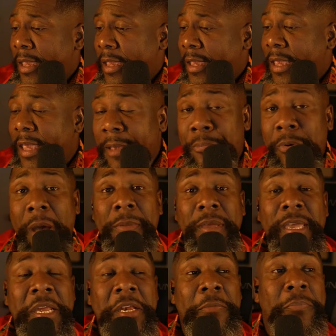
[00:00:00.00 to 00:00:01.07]
He probably
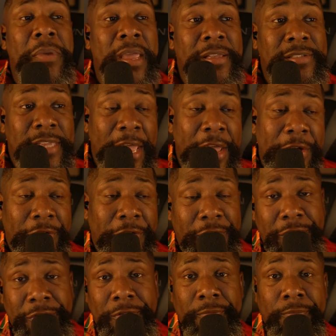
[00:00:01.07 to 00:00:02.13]
get the biggest
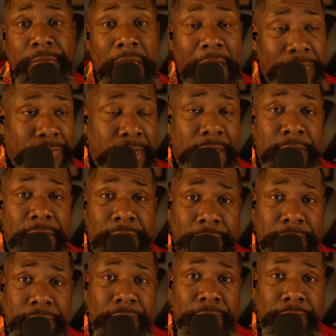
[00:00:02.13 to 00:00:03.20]
L, I think.
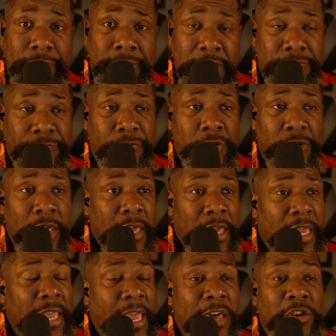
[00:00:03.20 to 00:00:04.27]
This for
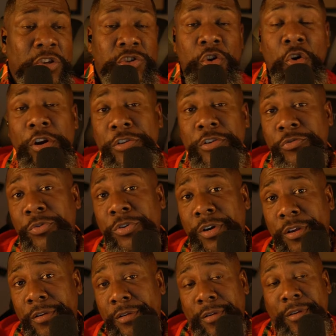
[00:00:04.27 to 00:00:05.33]
he had the shortest run.
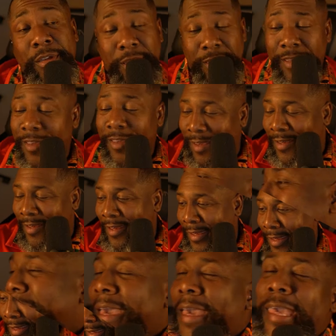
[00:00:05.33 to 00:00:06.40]

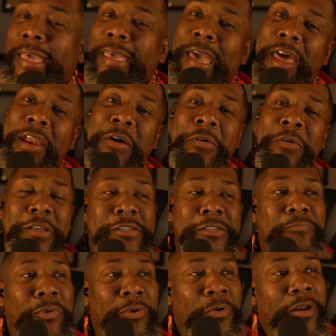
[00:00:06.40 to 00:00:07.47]
He got on here
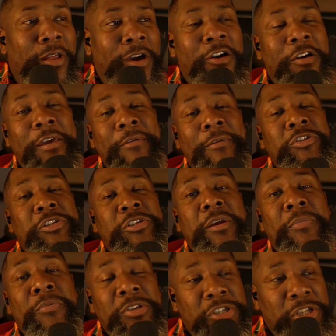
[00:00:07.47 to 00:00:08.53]
spewing all that
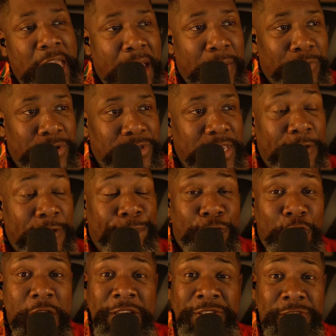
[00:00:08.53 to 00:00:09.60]
gibber jabberish and
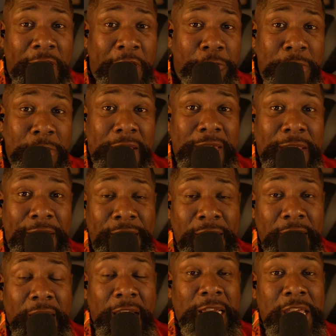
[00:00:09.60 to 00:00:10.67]
fresh shot right there
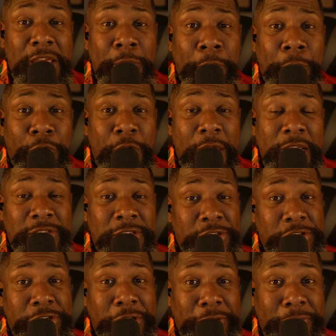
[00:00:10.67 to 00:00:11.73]
and let him crash the
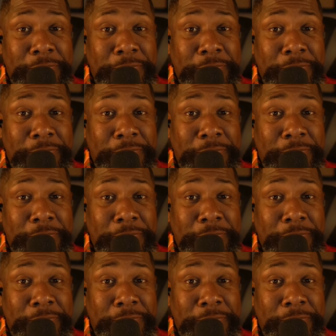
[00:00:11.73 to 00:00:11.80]
ship.